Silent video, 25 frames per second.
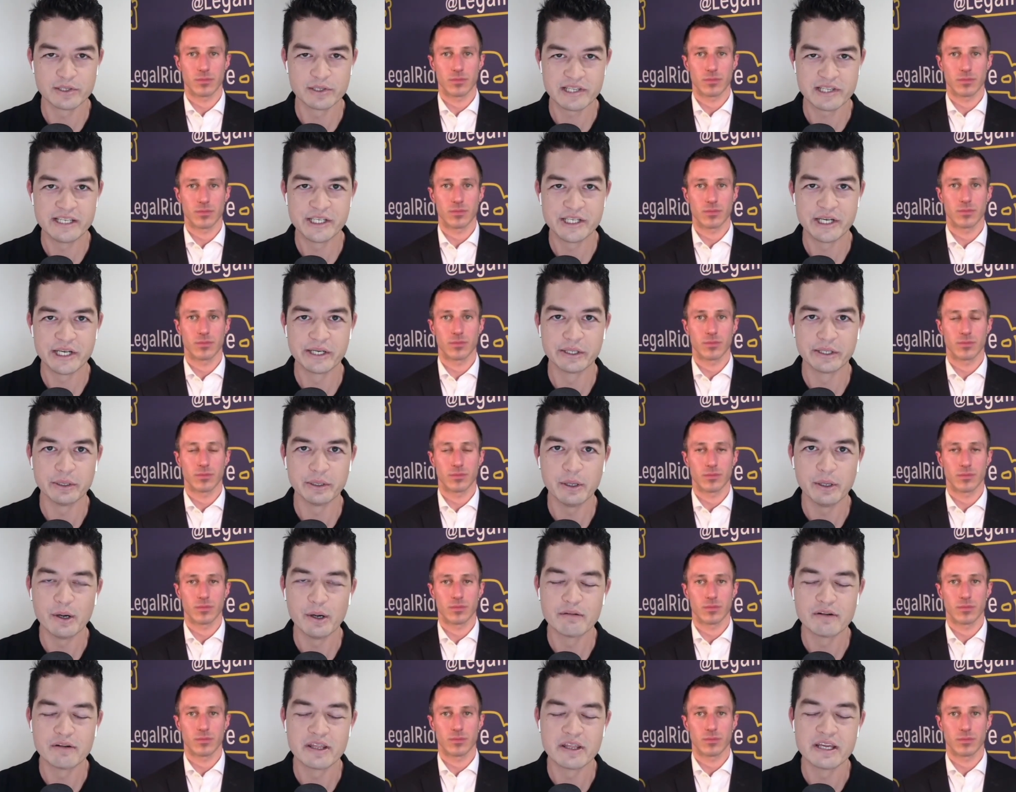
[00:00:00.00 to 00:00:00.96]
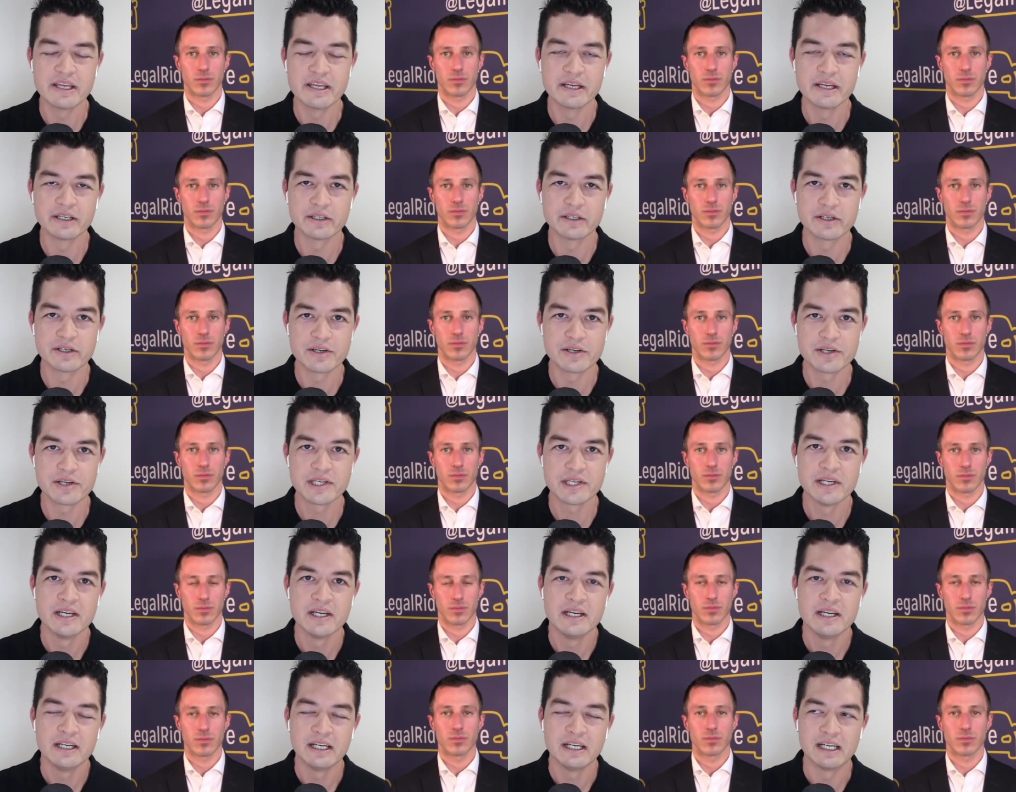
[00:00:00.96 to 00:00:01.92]
Speaker 1: of gotten a little stingier over the
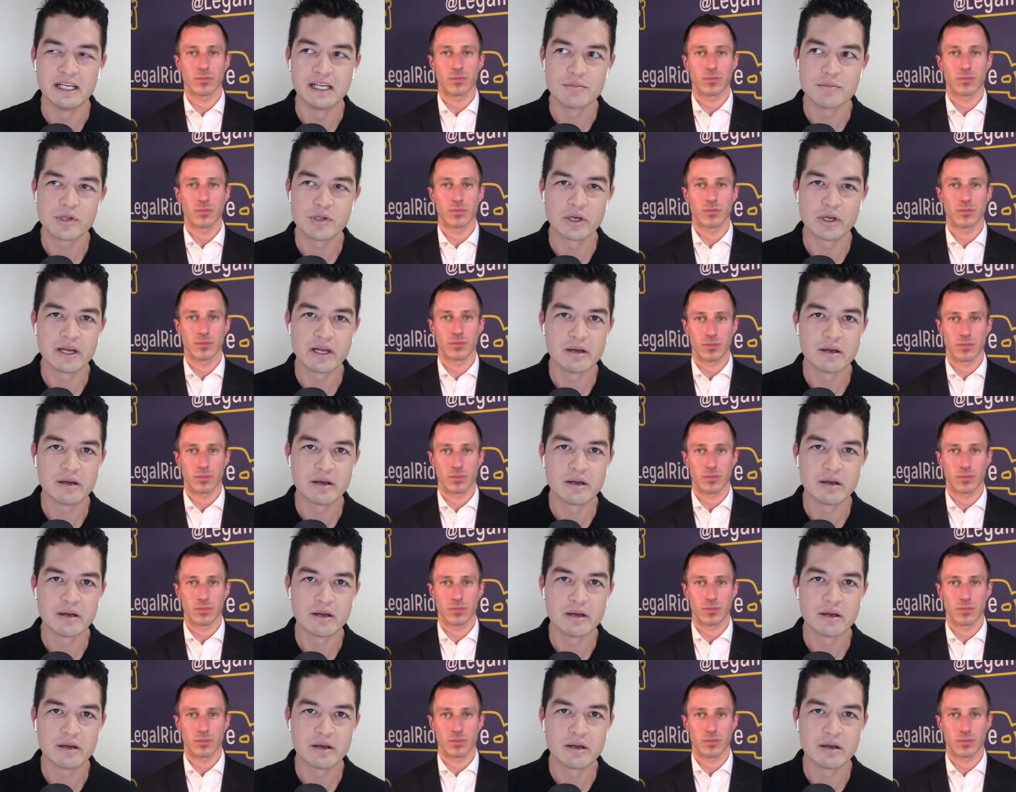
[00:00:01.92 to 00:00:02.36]
years.